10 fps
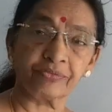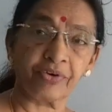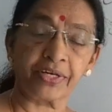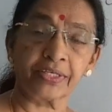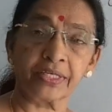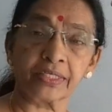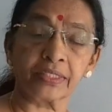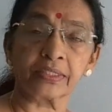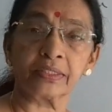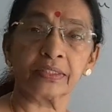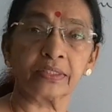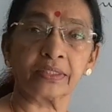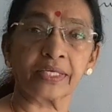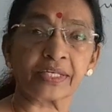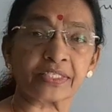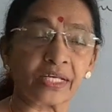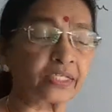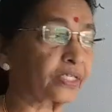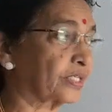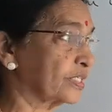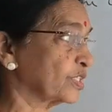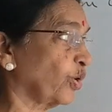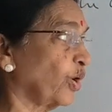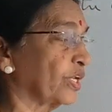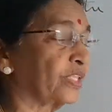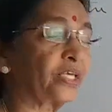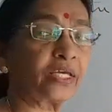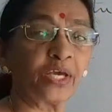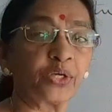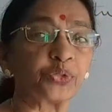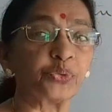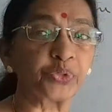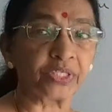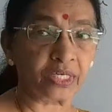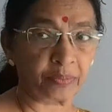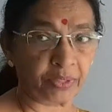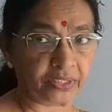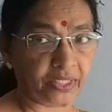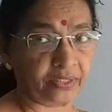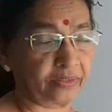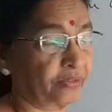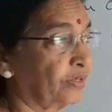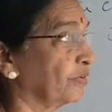Finding the result is called the unitary method.